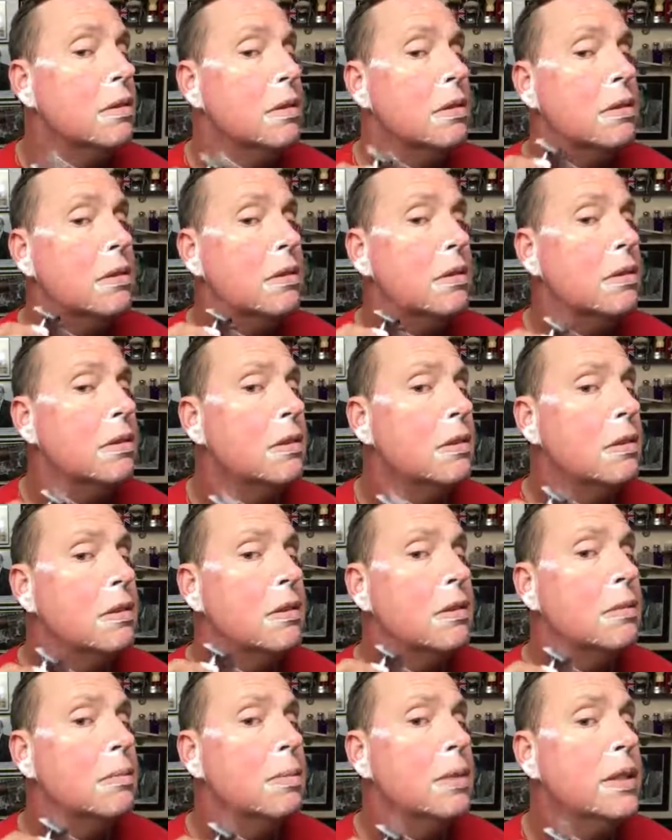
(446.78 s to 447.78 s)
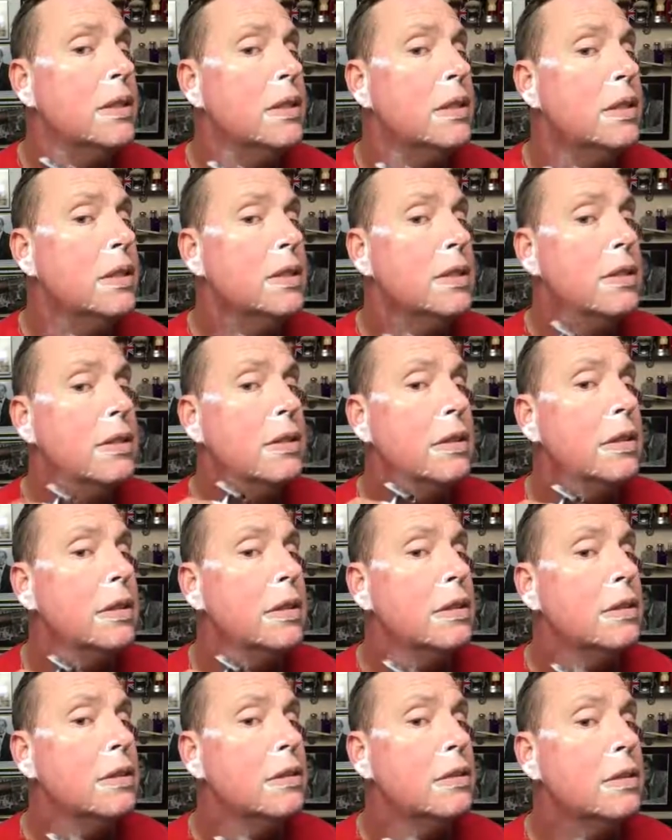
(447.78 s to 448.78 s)
And the longer your beard is, you
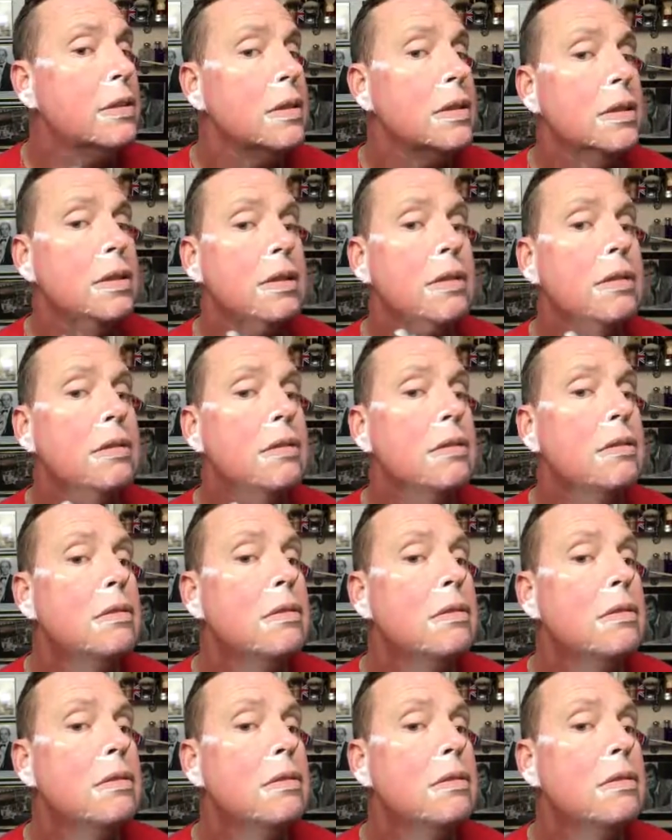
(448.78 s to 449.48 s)
guys know this,